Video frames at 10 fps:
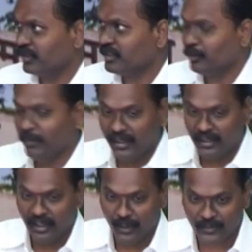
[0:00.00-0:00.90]
That is the
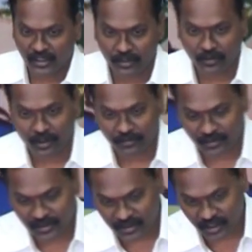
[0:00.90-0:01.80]
main objective
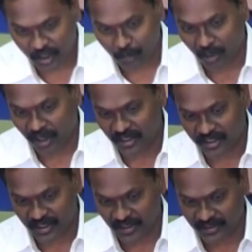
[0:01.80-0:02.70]
of these model
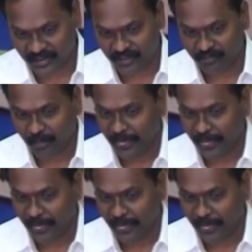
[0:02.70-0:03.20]
studies.